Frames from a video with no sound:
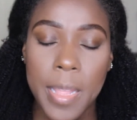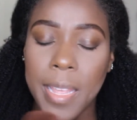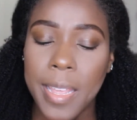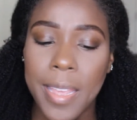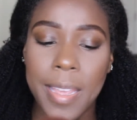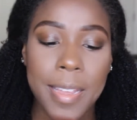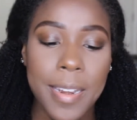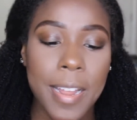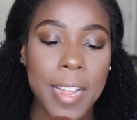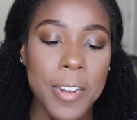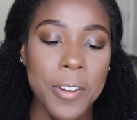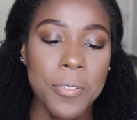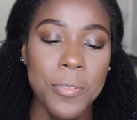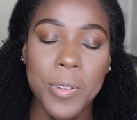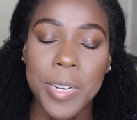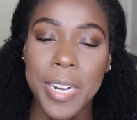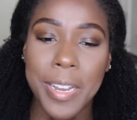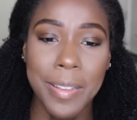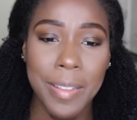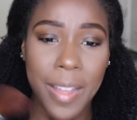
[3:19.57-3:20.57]
I don't
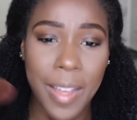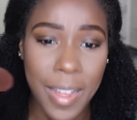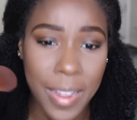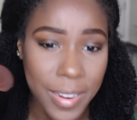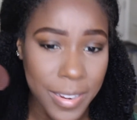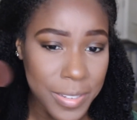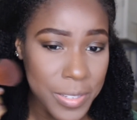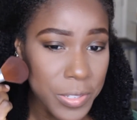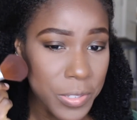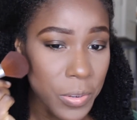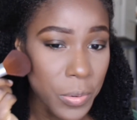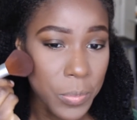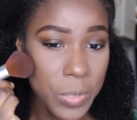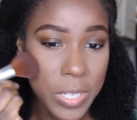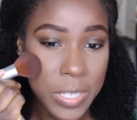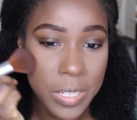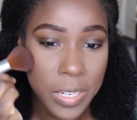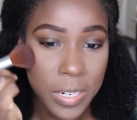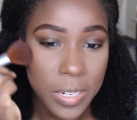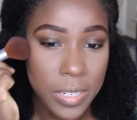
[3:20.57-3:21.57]
want a lot, so I'm
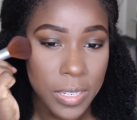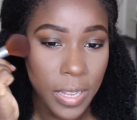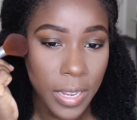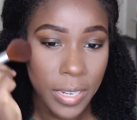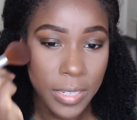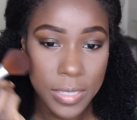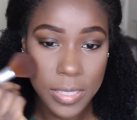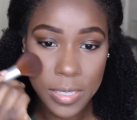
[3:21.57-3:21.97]
just gonna like